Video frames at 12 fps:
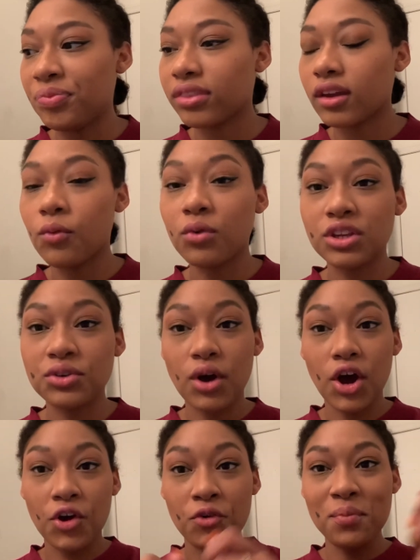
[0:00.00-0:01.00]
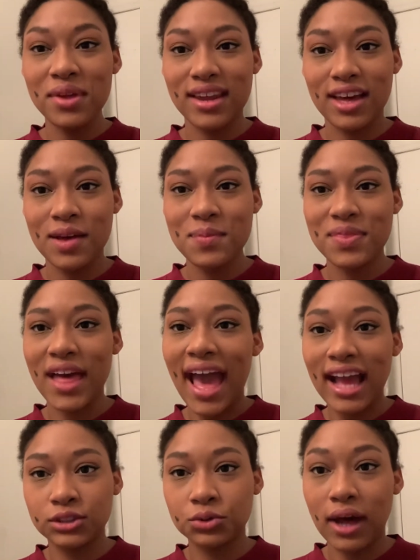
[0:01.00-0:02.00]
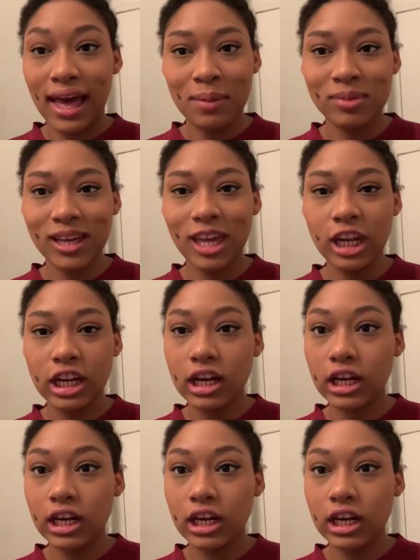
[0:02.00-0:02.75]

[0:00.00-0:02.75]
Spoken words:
when you open up the actual applicator,